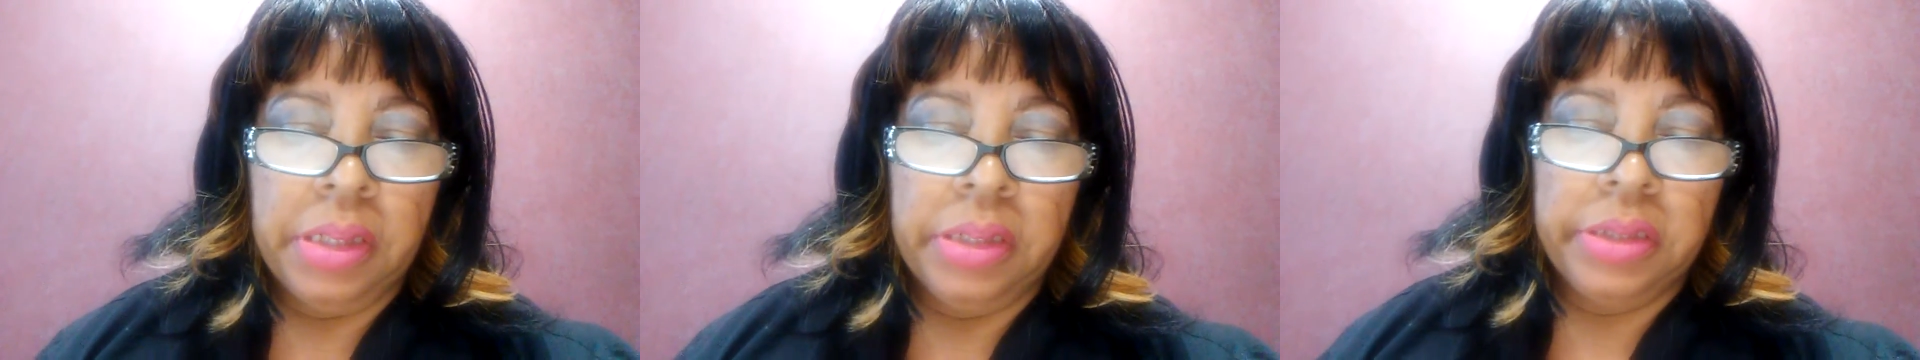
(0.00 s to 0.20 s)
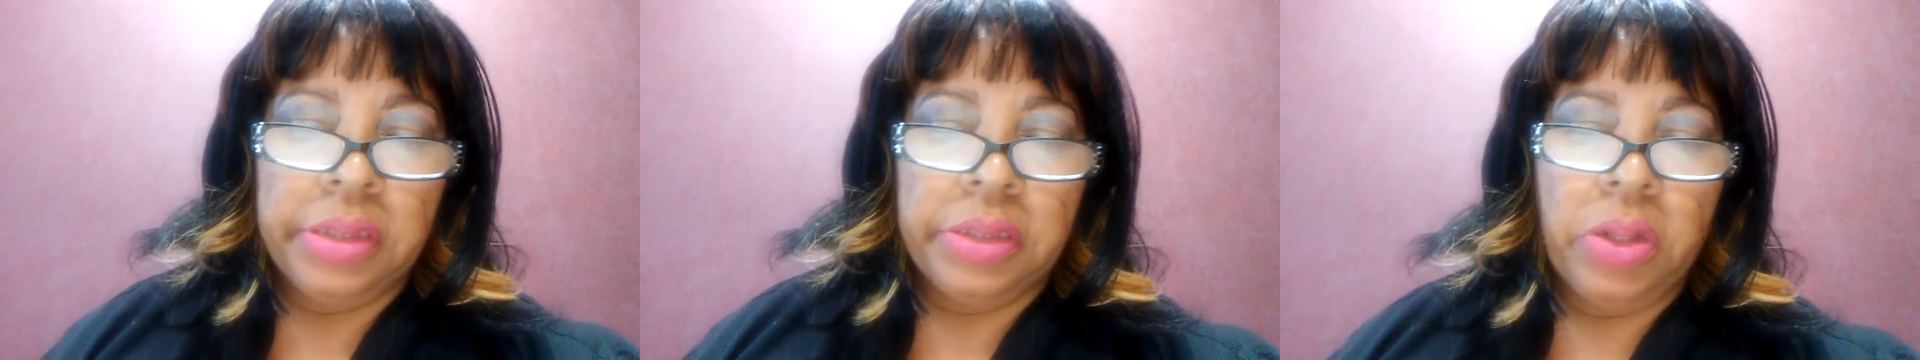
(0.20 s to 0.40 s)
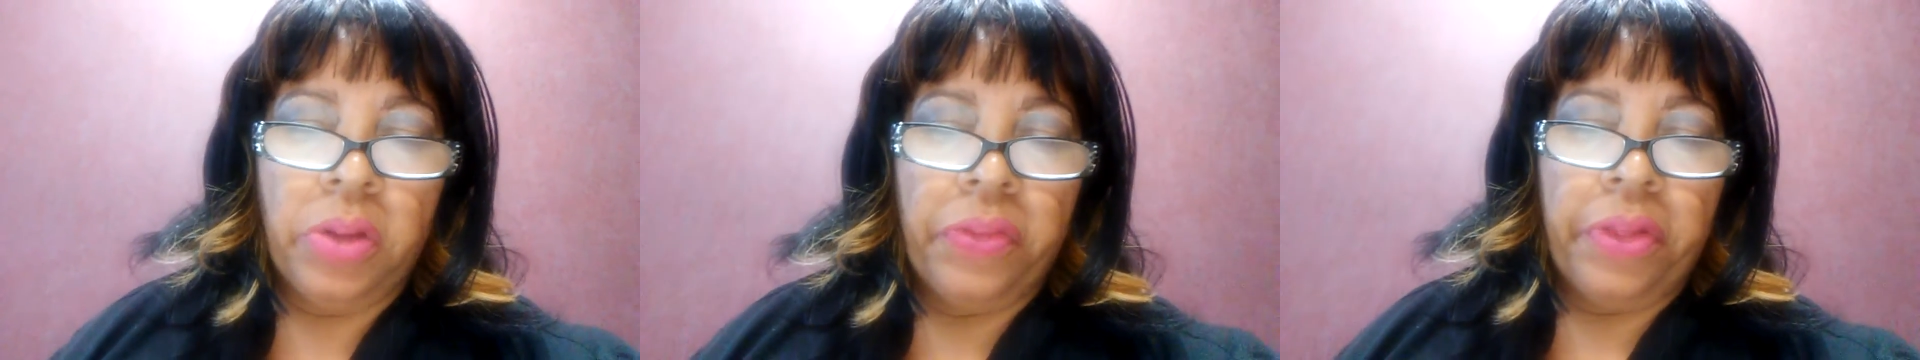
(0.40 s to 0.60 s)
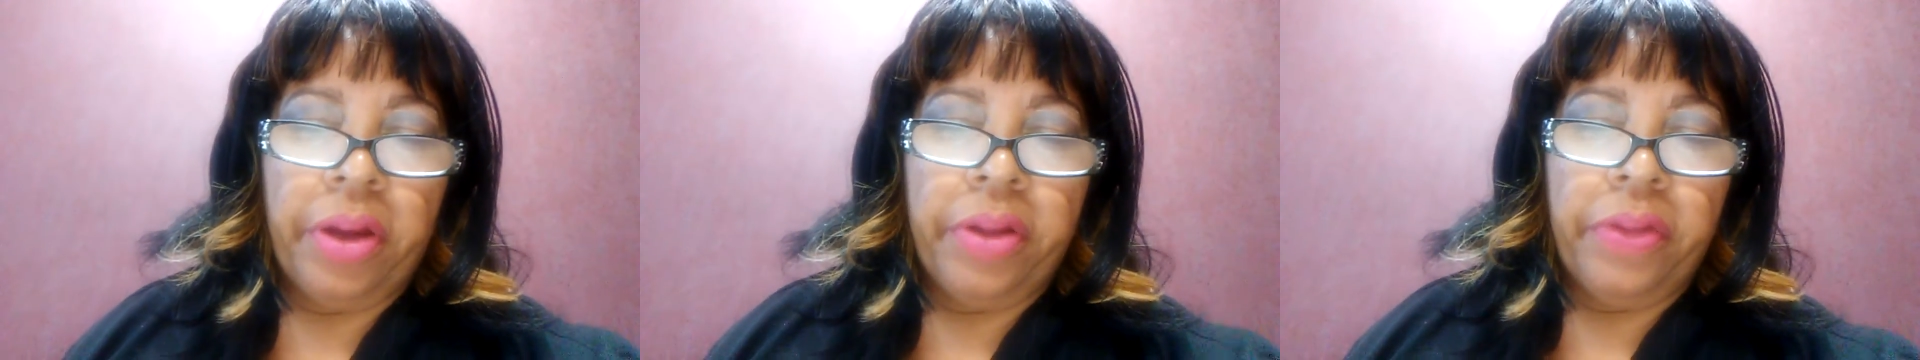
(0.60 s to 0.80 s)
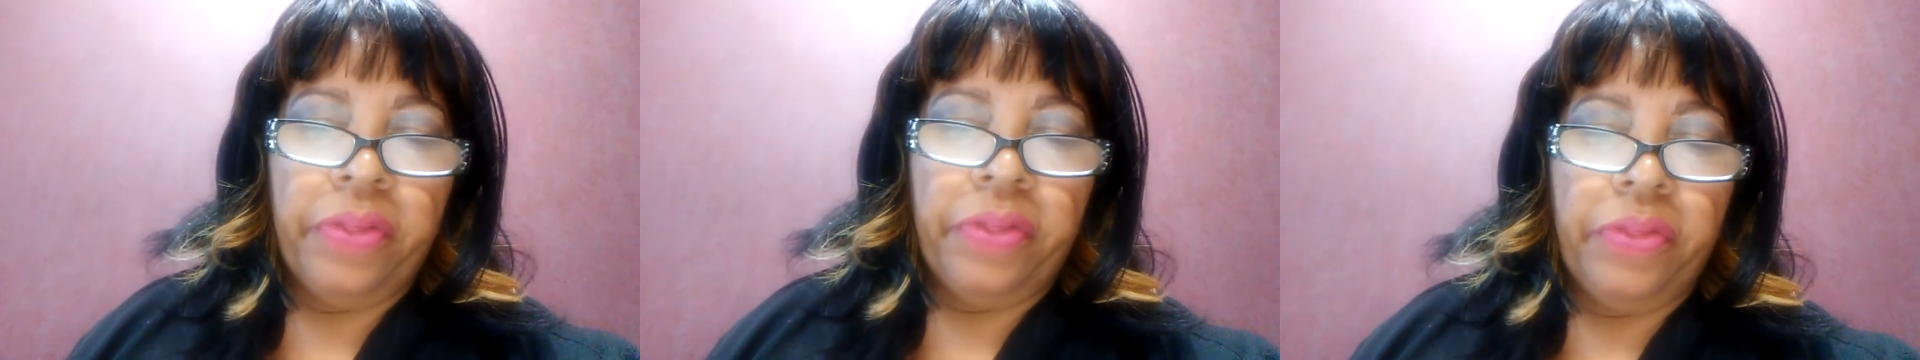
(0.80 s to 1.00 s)
So
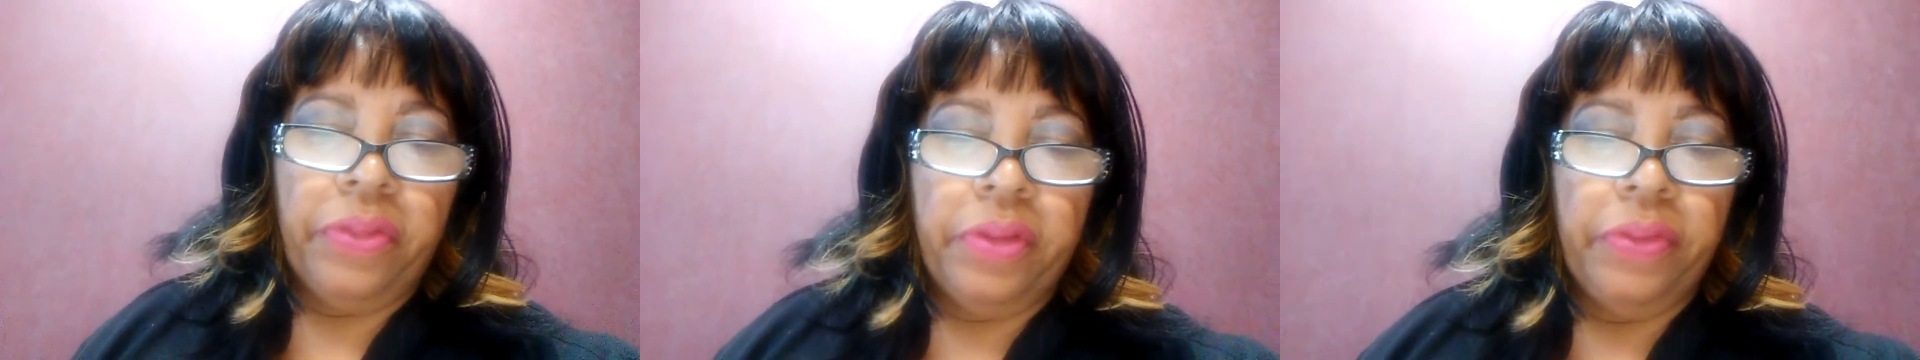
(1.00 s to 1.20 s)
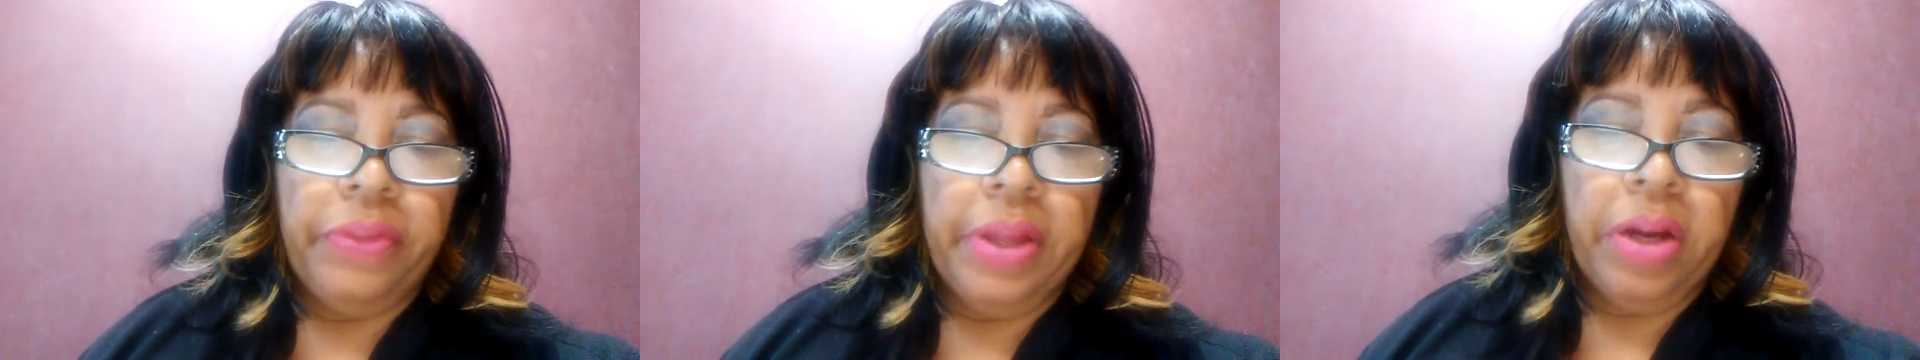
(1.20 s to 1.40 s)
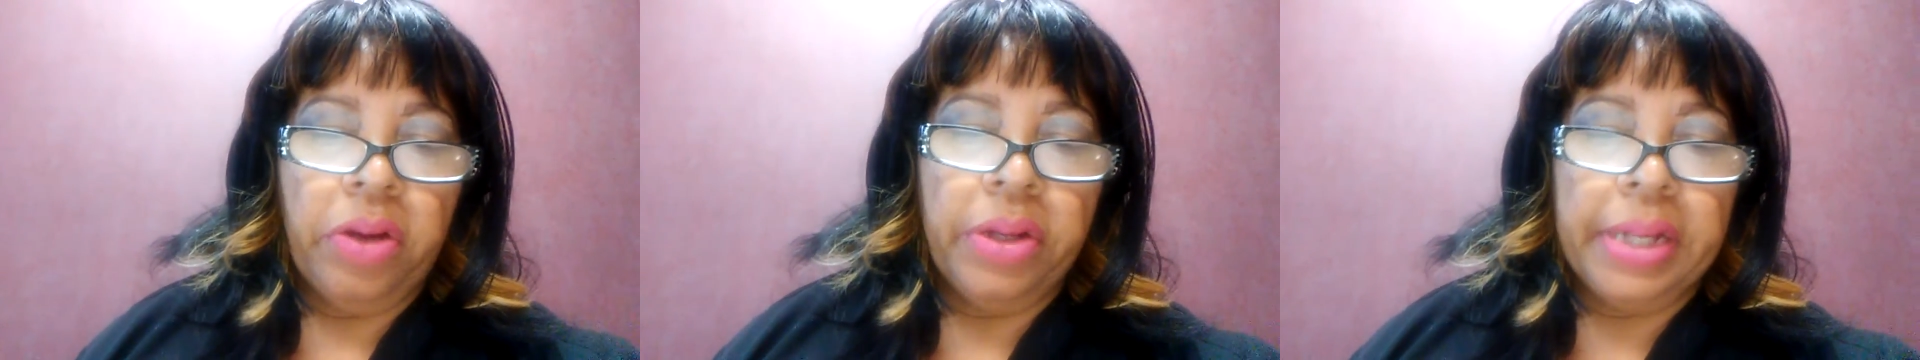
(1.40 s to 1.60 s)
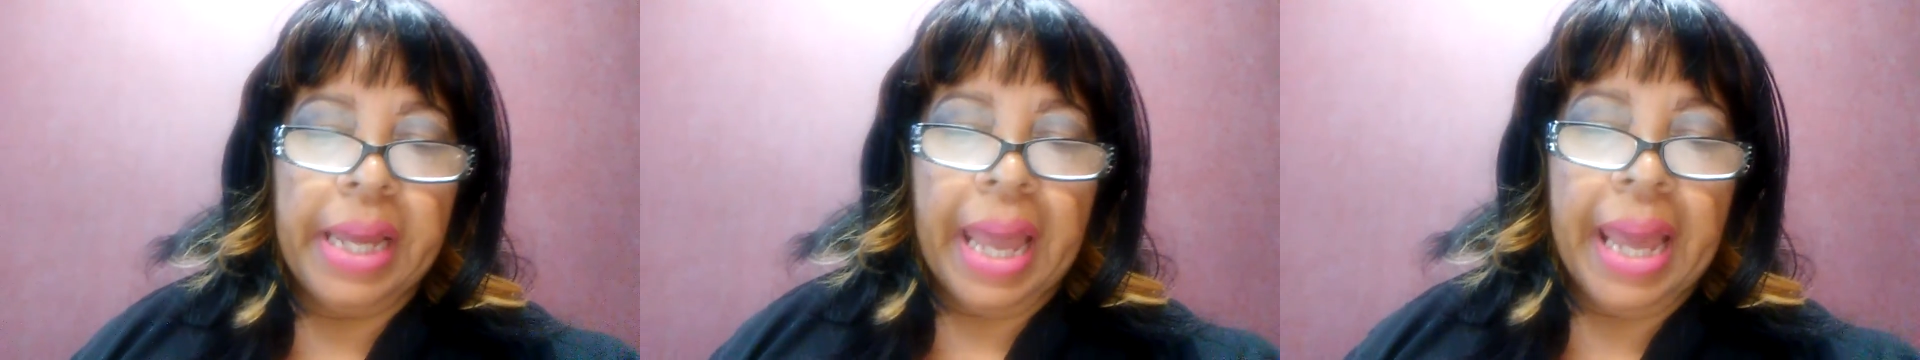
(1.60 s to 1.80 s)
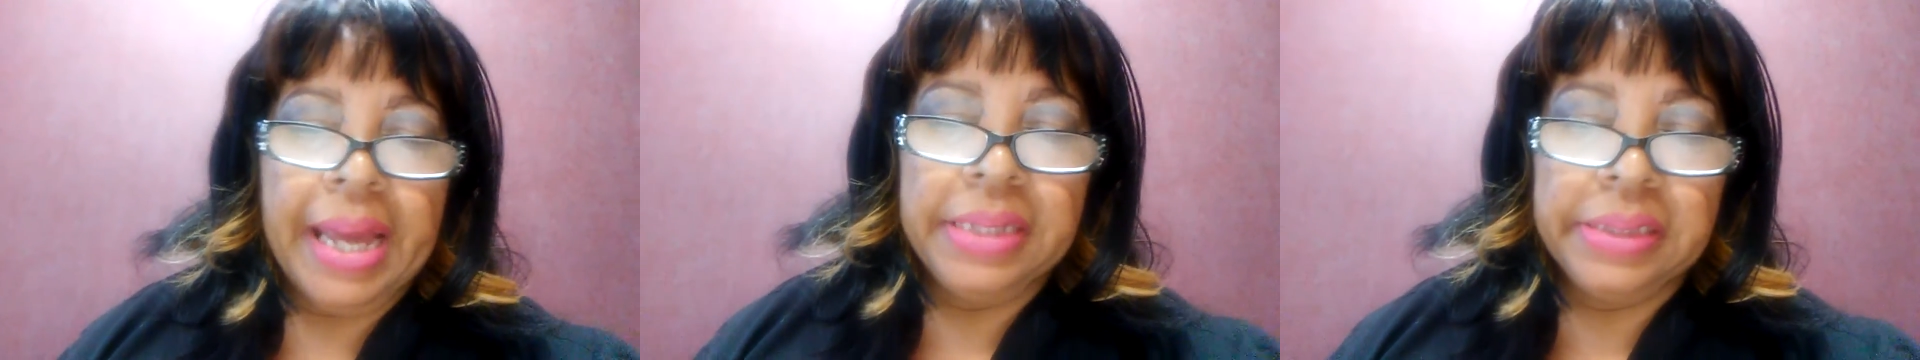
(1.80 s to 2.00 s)
they'll
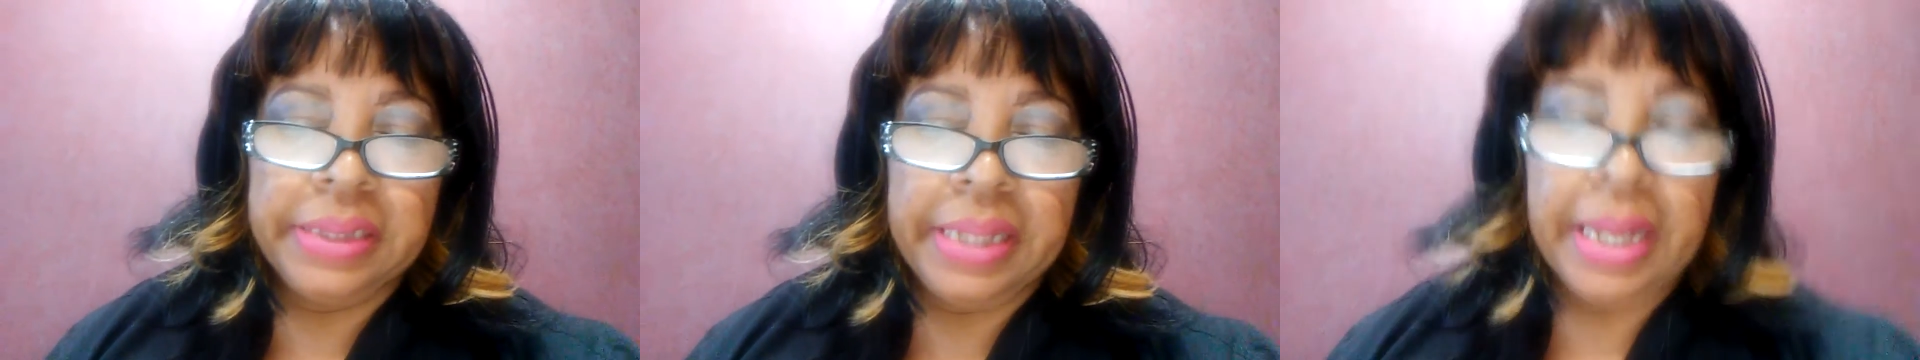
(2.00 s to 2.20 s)
gaze